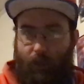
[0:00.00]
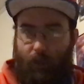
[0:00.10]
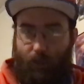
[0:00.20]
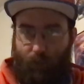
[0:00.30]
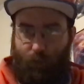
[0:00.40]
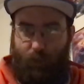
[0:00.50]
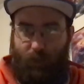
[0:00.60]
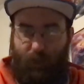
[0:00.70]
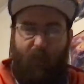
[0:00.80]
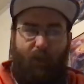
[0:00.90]
also says
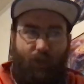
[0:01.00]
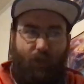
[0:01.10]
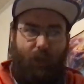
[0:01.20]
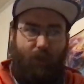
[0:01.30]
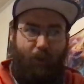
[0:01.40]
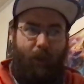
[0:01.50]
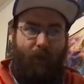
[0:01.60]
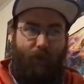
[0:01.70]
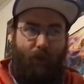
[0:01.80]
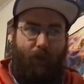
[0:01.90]
she has a bad
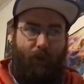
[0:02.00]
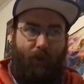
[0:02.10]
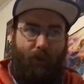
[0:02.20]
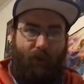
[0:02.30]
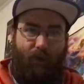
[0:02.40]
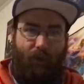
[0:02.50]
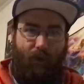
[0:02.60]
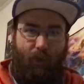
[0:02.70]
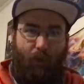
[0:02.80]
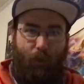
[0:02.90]
feeling about this,
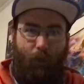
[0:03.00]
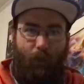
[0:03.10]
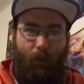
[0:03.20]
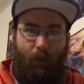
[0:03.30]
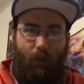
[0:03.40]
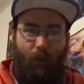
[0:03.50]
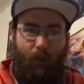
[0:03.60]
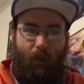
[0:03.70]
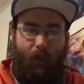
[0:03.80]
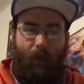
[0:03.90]
so
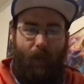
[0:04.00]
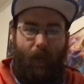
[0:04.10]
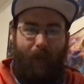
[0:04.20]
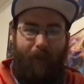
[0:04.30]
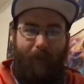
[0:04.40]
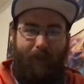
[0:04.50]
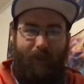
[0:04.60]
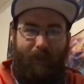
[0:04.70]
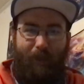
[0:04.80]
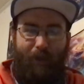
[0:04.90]
I'm
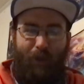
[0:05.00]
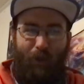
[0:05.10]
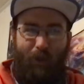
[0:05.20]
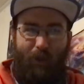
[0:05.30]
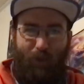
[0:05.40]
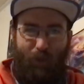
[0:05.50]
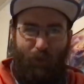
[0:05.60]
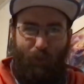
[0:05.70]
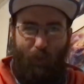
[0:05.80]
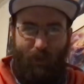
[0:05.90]
guessing Magnolia is also
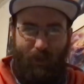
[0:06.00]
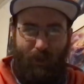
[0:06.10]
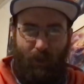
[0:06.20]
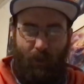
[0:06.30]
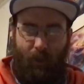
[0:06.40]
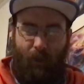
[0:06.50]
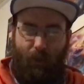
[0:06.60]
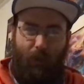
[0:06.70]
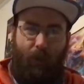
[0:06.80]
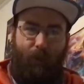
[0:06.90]
force sensitive
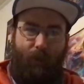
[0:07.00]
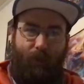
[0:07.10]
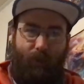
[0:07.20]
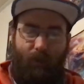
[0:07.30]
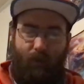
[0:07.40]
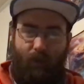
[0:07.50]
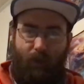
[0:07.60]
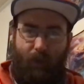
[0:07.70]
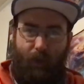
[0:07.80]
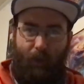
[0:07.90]
in this
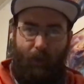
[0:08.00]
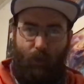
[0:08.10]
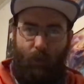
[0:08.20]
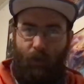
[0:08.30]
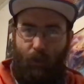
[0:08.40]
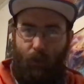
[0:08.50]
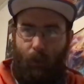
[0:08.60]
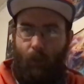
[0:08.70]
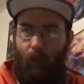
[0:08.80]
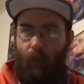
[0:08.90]
anime as well.
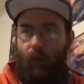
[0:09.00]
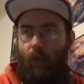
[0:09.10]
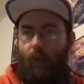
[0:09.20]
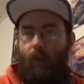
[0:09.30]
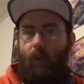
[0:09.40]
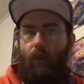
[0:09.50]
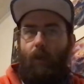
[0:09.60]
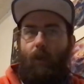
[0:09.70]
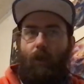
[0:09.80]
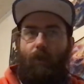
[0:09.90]

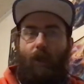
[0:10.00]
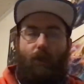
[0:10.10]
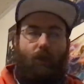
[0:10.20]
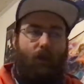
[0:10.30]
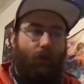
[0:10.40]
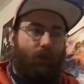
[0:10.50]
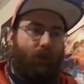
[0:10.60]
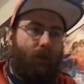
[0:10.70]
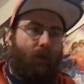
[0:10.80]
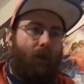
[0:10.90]
On that note,
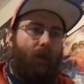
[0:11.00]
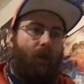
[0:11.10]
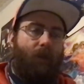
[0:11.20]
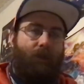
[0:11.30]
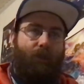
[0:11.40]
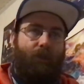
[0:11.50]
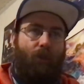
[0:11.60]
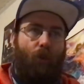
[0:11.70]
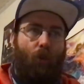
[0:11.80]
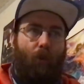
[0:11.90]
during the
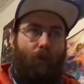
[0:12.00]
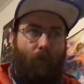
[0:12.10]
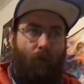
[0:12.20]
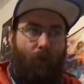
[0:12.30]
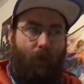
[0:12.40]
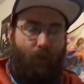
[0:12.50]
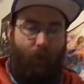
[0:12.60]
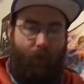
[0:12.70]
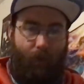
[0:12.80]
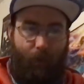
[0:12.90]
whole bit
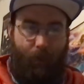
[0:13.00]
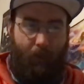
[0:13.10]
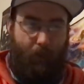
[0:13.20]
where